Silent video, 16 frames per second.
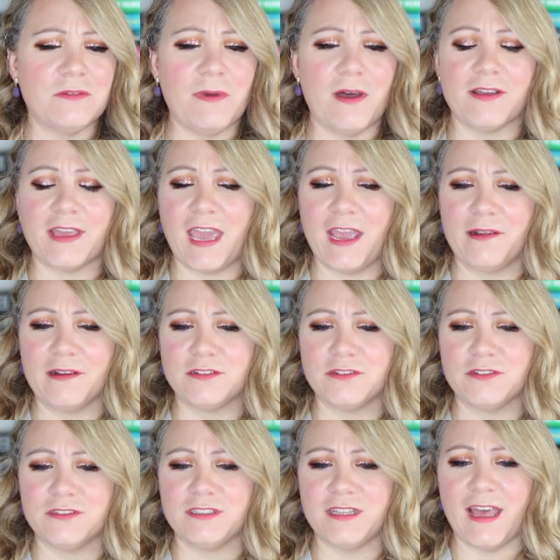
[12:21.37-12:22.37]
about
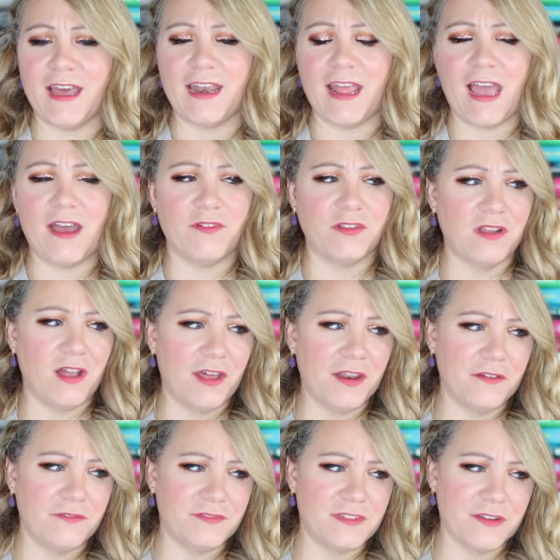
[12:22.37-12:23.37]
characters that have a lot
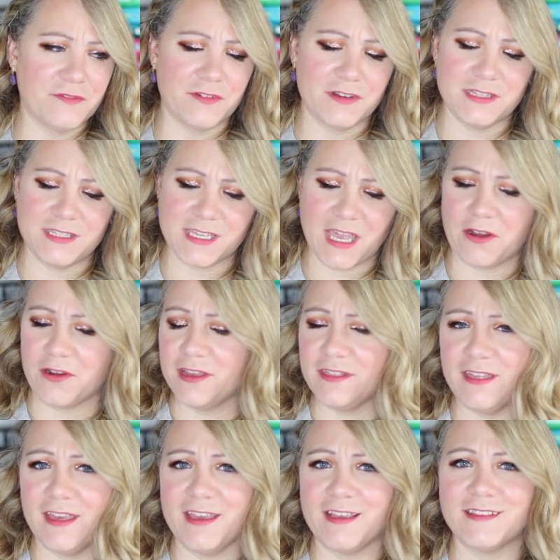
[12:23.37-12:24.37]
of different scary
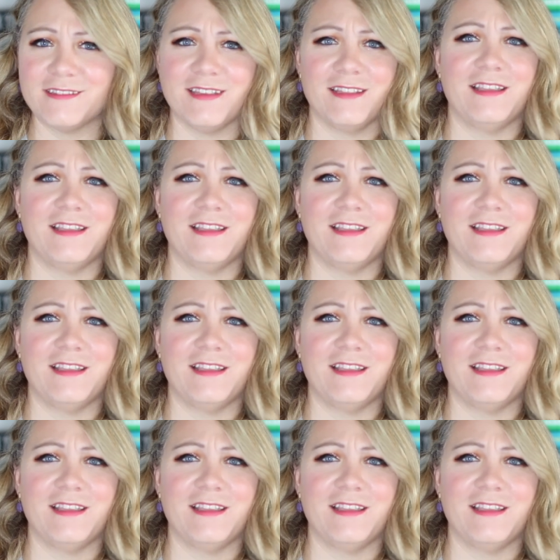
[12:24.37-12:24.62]
things,